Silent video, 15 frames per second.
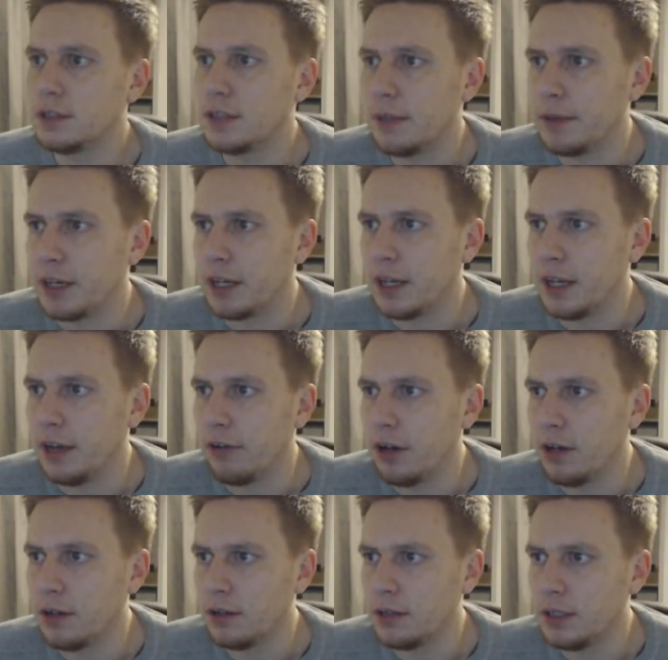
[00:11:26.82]
Here's Sami
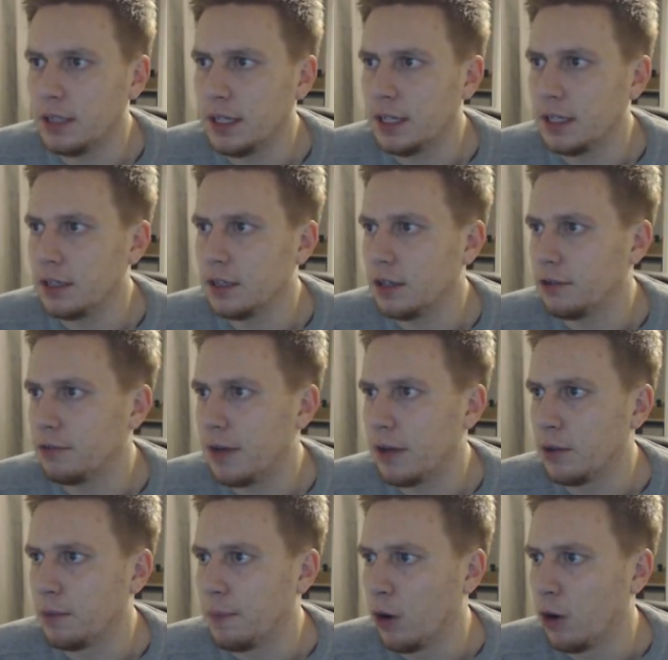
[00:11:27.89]
Khedira in and
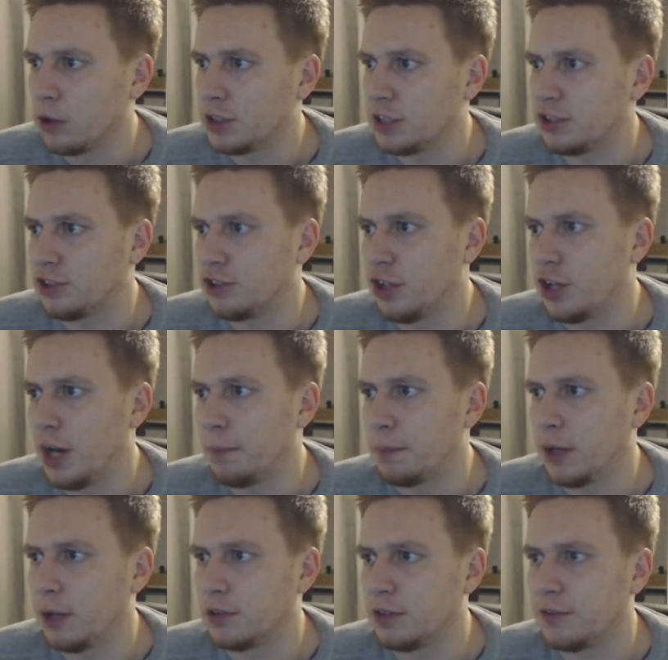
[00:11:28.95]
around the box. It stood
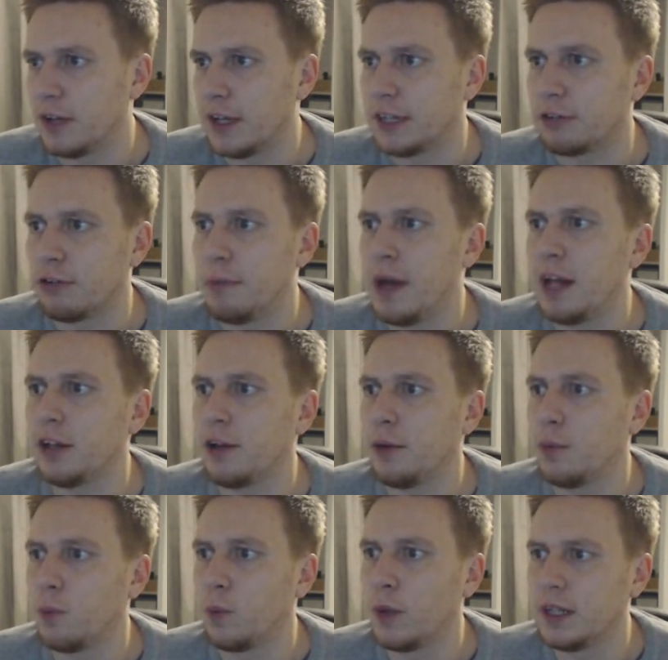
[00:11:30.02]
up beautifully.
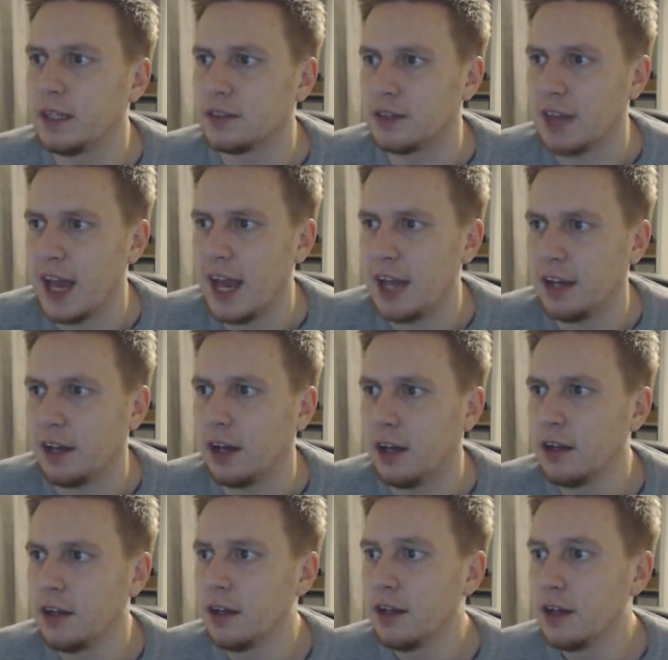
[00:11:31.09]
Grimaldo wins the
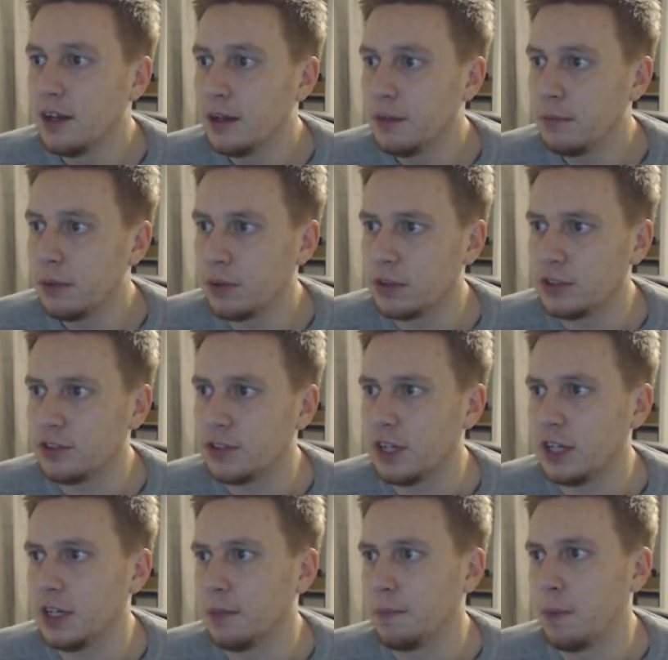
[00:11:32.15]
header. Ball is
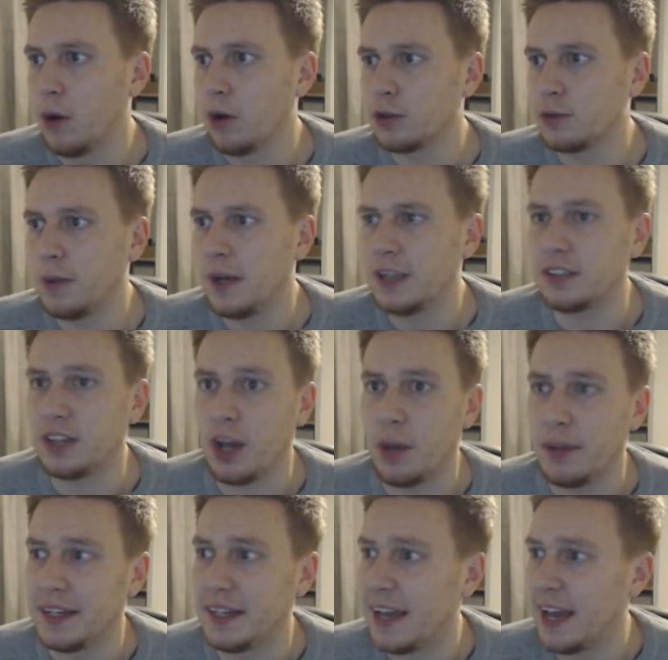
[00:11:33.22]
still in the box. Players are
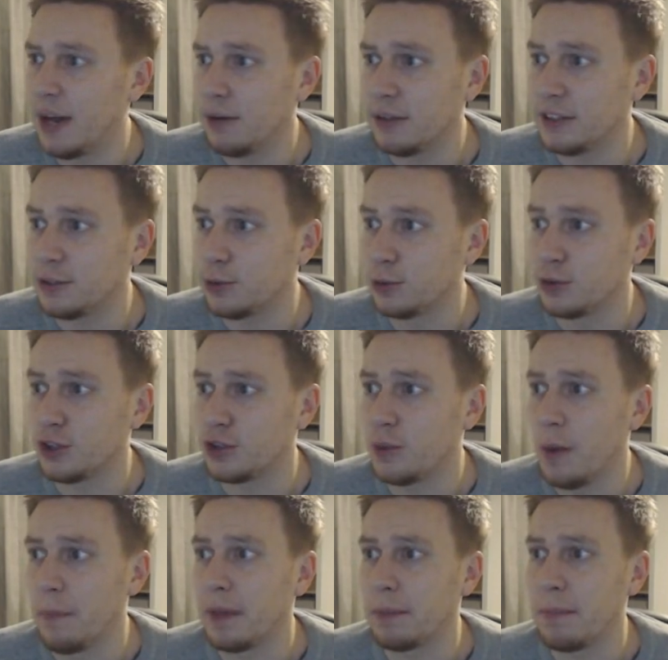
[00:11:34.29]
going down. It's all
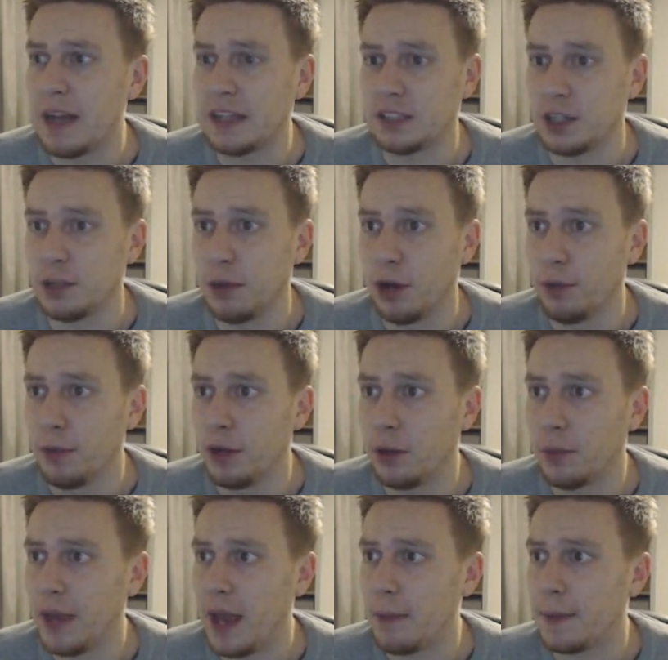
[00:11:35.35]
just one big mess at the
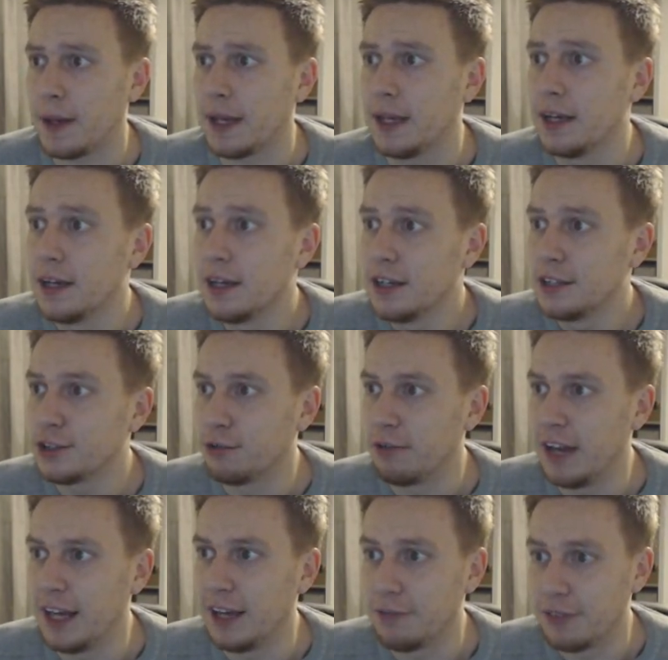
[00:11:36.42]
moment. I'll be happy
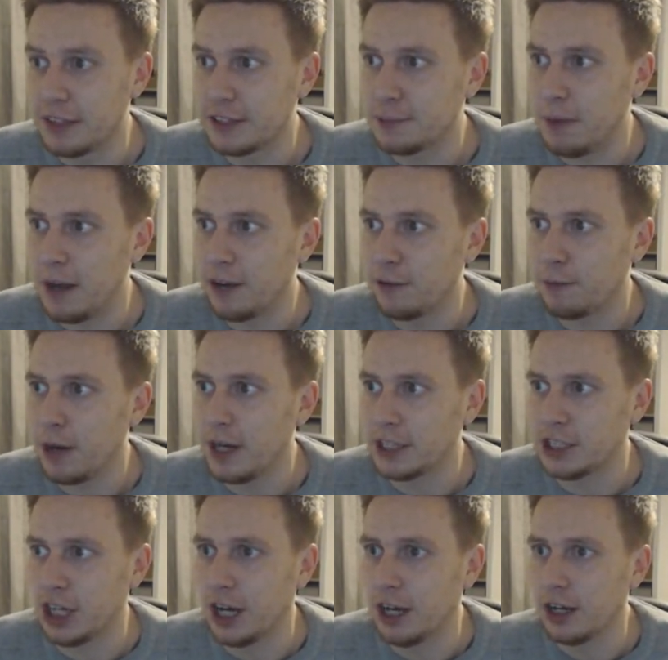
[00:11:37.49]
to relieve this spell of
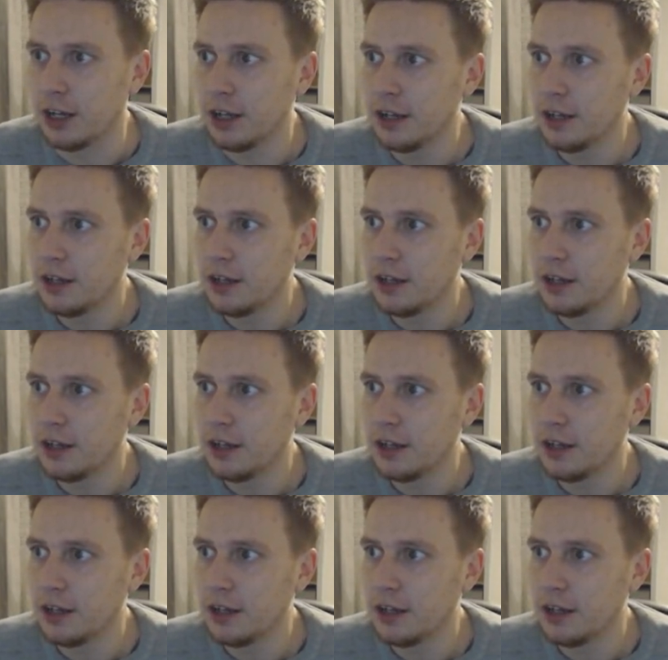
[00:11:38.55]
pressure.